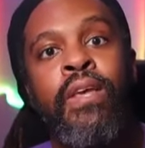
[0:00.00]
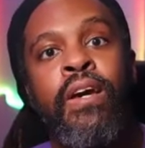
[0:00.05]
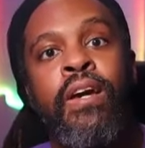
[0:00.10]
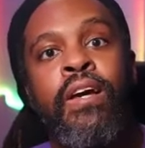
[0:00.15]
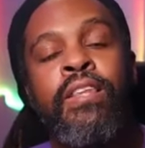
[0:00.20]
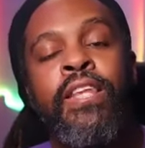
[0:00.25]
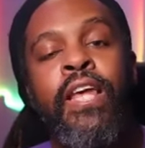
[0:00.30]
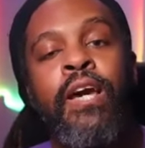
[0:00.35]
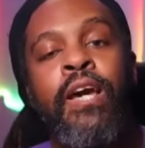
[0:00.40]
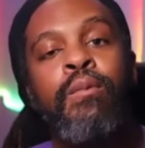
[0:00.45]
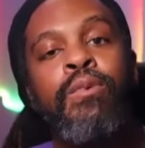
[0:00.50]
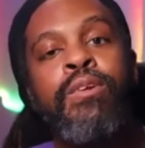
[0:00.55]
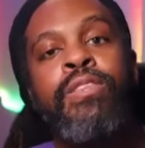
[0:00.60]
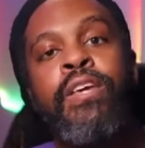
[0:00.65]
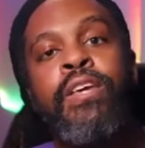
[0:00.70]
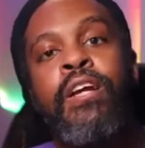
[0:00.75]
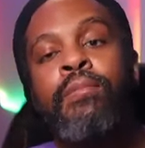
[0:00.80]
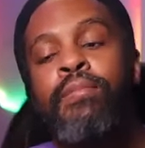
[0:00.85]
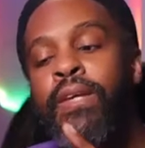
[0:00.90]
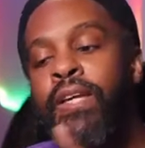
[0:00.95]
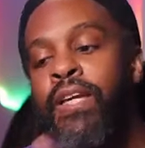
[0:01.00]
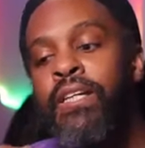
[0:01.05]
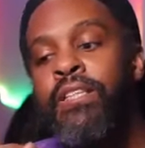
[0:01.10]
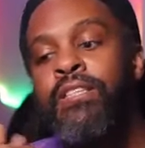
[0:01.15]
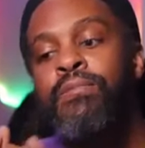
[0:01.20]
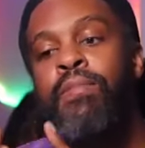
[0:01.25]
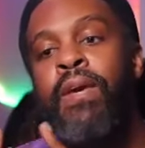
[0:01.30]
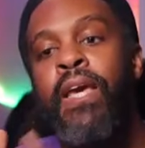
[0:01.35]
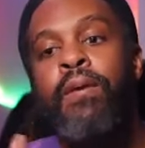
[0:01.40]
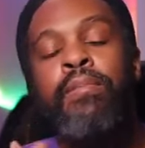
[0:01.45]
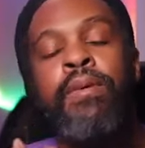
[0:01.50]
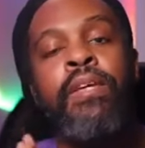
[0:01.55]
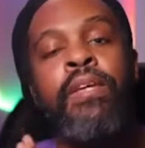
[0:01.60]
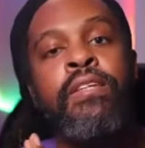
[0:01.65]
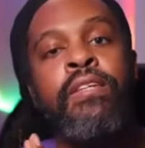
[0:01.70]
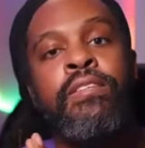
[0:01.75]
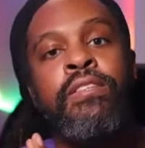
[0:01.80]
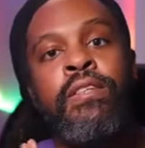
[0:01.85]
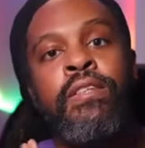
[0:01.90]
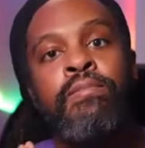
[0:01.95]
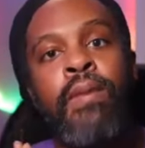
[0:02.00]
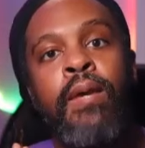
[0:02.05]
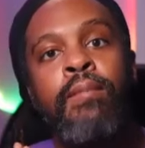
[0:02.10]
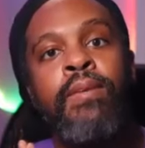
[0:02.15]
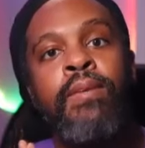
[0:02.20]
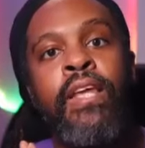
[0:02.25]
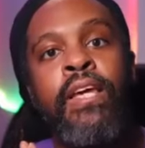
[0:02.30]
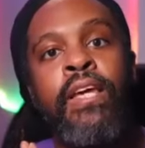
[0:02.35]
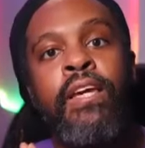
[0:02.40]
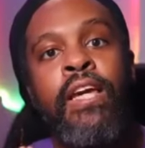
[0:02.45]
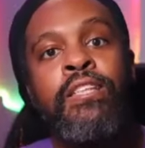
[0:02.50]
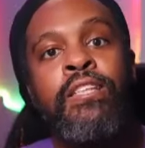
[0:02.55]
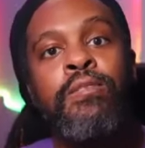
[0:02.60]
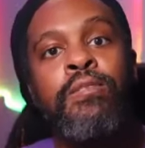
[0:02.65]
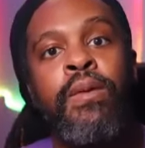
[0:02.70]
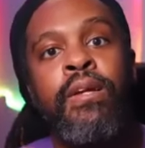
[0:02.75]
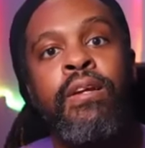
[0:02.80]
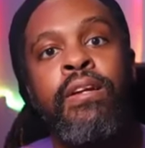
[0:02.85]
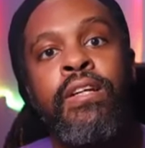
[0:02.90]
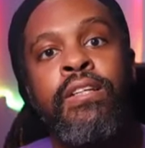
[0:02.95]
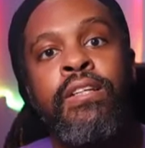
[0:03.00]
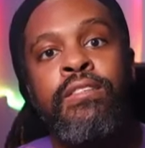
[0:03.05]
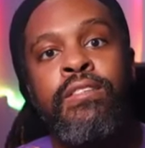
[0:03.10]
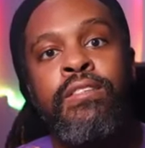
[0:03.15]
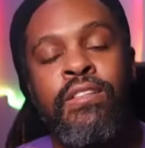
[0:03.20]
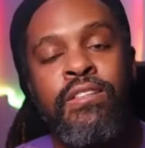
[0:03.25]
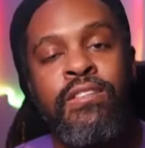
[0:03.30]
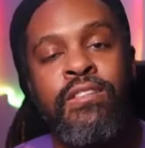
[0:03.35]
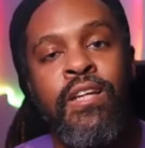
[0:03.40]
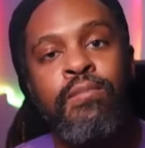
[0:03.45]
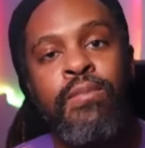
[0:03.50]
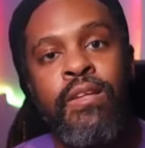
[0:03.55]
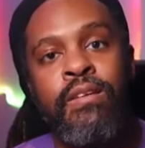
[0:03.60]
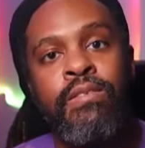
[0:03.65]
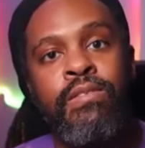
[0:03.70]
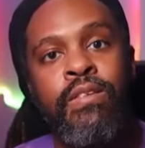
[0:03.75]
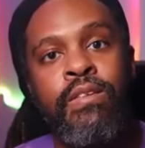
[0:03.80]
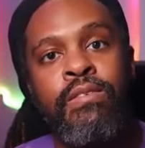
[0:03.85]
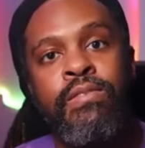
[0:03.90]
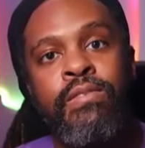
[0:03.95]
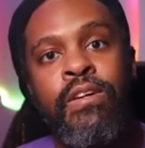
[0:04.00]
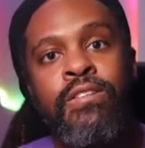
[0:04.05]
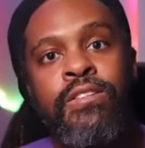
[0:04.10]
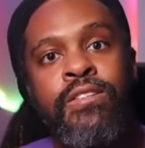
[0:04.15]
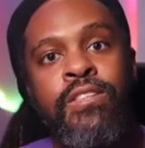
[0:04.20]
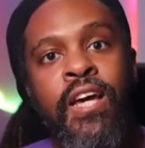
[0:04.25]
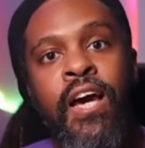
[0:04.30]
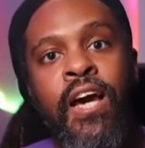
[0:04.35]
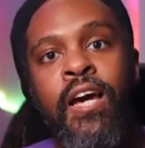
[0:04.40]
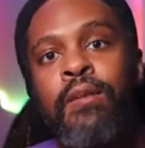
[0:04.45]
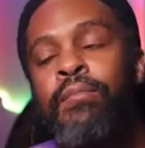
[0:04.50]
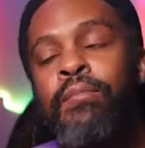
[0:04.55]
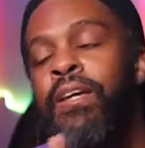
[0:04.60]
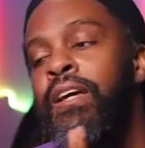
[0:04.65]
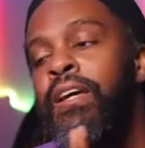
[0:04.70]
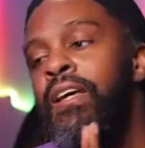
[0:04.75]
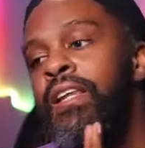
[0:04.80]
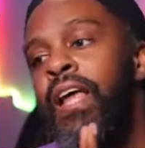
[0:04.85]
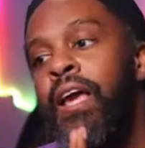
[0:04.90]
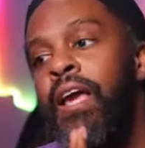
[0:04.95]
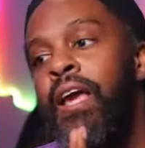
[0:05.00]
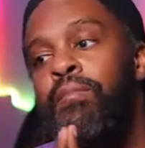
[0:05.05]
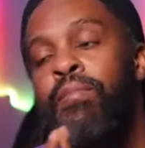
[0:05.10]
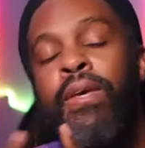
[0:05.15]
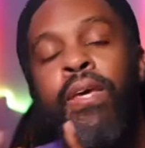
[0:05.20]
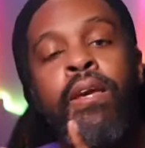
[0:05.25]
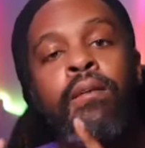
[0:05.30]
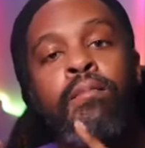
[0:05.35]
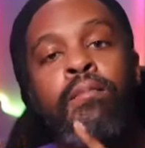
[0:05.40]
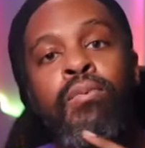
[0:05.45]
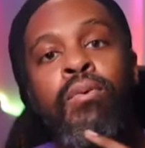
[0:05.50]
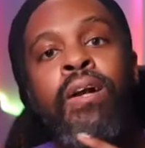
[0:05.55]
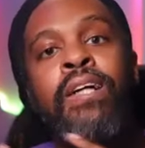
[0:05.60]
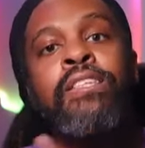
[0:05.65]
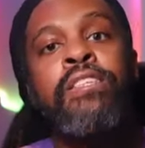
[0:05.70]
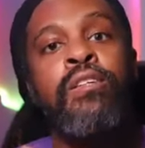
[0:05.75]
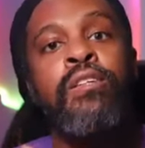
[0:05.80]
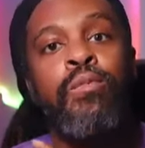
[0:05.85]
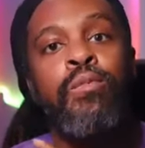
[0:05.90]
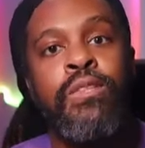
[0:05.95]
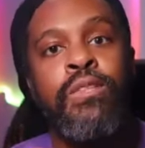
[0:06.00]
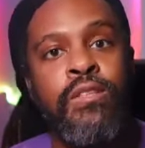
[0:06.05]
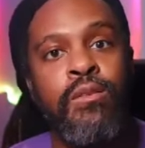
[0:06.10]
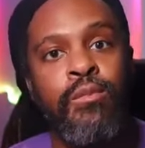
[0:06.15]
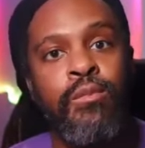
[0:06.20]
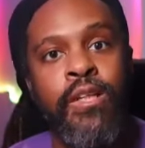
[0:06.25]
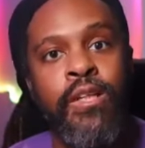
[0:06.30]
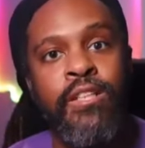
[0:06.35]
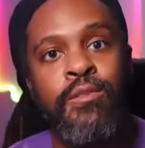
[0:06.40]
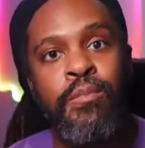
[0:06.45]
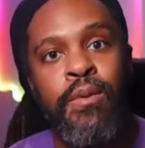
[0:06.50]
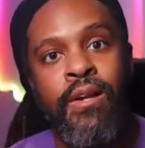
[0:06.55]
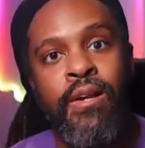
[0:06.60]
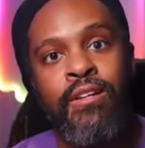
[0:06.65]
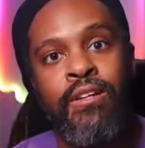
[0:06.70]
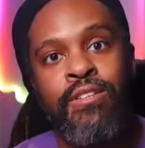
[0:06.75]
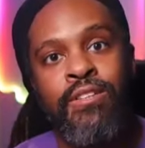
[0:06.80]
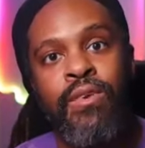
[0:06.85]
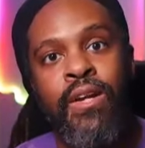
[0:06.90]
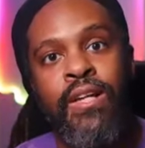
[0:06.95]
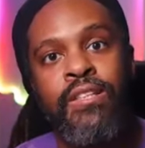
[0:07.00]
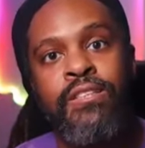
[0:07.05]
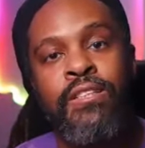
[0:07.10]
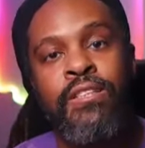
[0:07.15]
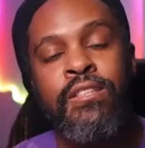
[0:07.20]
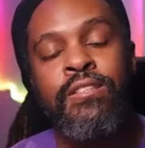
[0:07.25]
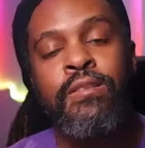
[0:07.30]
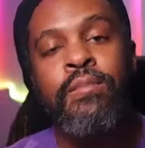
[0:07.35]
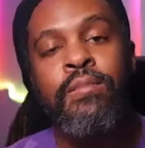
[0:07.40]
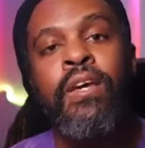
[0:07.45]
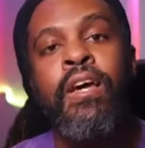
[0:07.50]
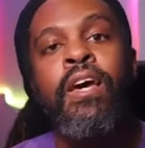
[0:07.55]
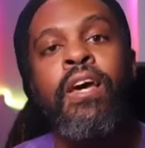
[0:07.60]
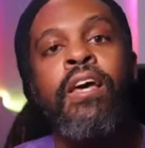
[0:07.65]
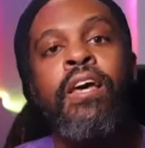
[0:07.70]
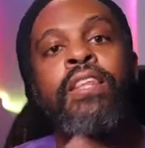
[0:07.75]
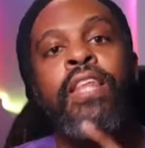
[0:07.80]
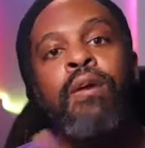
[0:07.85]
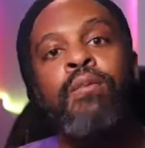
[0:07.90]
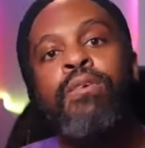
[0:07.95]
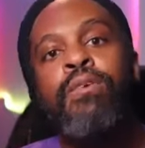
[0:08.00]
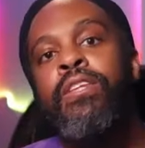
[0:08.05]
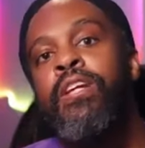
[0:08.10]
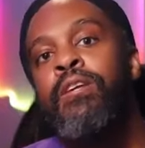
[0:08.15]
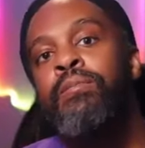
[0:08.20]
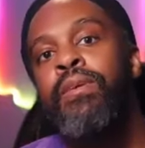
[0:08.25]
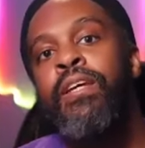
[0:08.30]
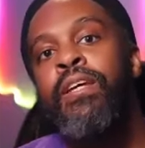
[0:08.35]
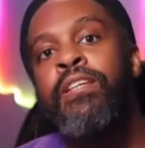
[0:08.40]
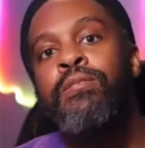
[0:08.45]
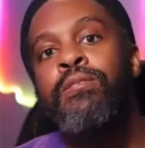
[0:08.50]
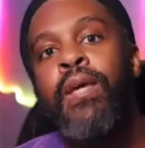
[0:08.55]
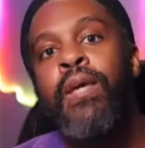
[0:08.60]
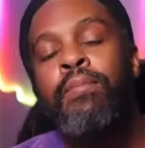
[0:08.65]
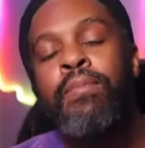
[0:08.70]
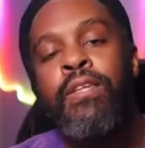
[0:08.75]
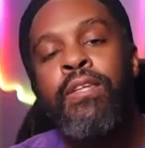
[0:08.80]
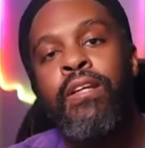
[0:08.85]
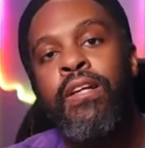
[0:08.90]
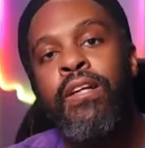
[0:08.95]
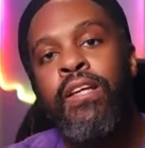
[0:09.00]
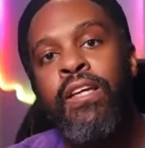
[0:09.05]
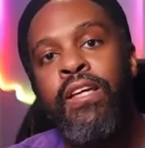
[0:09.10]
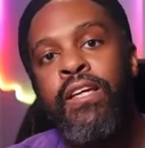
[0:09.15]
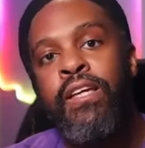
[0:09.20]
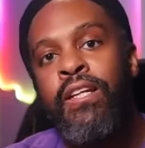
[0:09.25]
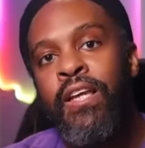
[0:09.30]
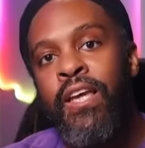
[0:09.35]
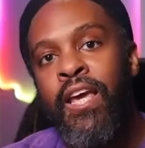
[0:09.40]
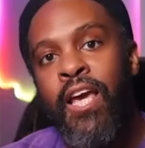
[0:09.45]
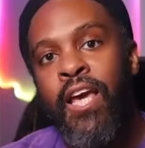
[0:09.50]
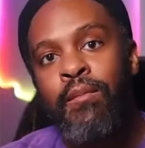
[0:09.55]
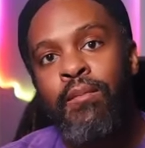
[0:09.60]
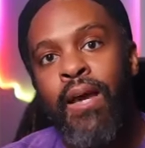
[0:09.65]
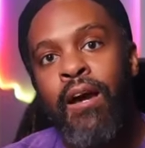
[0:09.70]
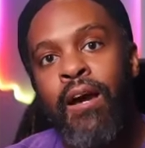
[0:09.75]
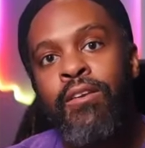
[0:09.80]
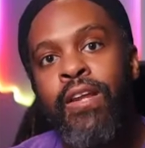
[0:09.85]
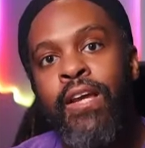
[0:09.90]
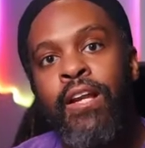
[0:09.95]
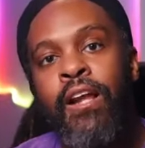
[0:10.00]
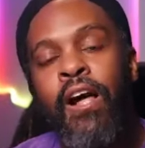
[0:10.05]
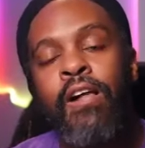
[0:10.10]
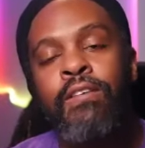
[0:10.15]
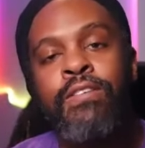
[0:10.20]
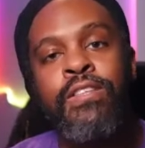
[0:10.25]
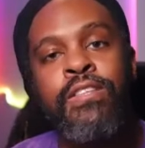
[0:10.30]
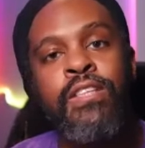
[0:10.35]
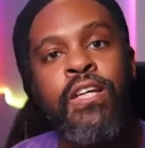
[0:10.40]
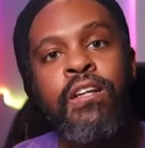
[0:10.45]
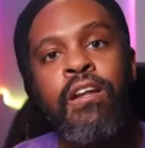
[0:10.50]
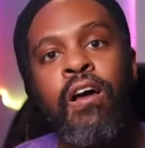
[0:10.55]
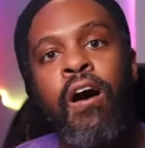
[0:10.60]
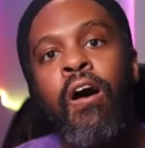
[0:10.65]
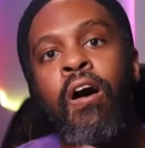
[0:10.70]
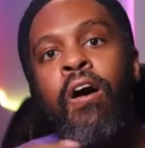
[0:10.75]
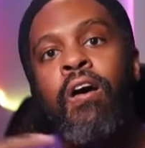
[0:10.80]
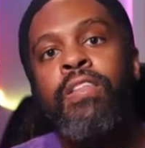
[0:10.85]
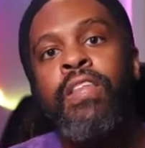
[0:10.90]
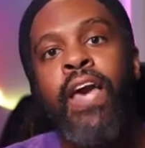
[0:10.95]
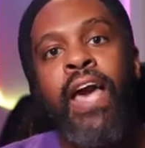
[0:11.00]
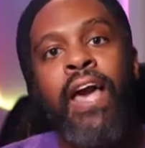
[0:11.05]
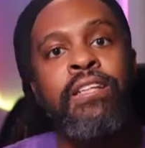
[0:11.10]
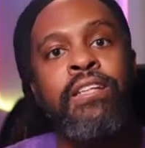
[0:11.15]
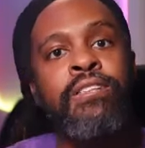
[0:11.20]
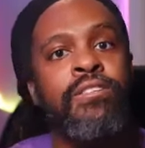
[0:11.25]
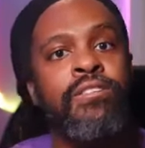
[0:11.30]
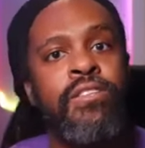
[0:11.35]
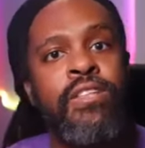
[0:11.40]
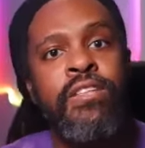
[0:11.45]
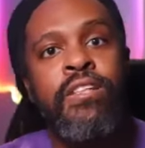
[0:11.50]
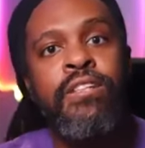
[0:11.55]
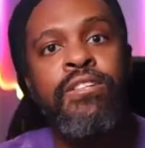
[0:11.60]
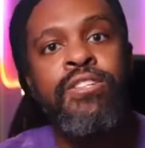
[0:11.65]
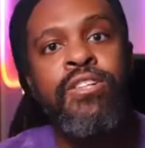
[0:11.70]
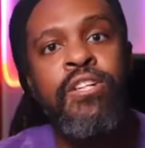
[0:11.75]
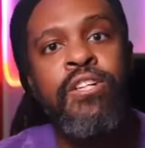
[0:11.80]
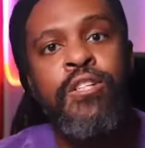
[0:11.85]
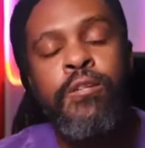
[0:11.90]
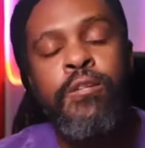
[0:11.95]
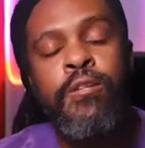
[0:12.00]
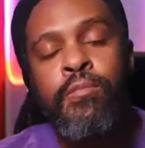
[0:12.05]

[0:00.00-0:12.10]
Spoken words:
They were there because maybe they experienced something for the first time, like being present when someone experienced racism. They were there because maybe their kid came out and all of a sudden all the answers that their church had been